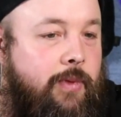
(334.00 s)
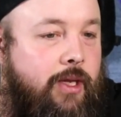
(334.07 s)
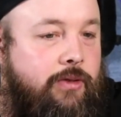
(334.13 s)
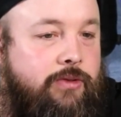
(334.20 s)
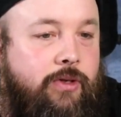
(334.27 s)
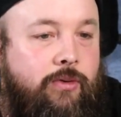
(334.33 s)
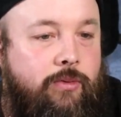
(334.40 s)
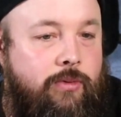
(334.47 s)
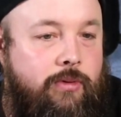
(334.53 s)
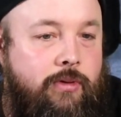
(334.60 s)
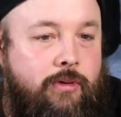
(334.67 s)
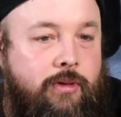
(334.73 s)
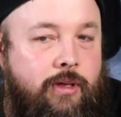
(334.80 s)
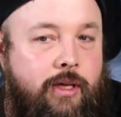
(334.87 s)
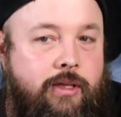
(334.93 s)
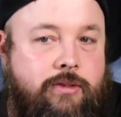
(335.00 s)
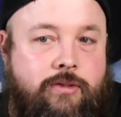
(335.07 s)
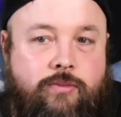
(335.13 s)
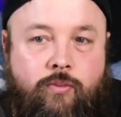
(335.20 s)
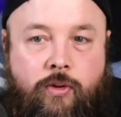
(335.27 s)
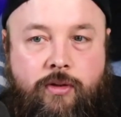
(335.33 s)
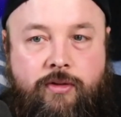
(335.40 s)
So
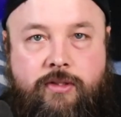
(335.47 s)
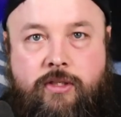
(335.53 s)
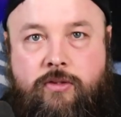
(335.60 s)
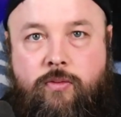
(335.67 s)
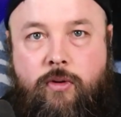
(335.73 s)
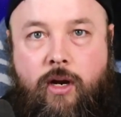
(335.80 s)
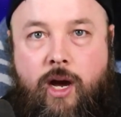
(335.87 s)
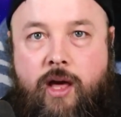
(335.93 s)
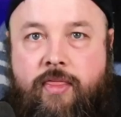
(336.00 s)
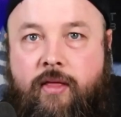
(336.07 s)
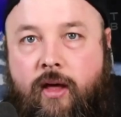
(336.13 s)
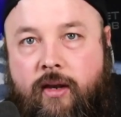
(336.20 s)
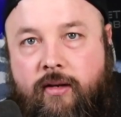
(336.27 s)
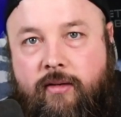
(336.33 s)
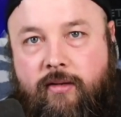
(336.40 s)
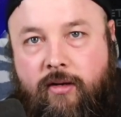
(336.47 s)
it's one of those things where I thought,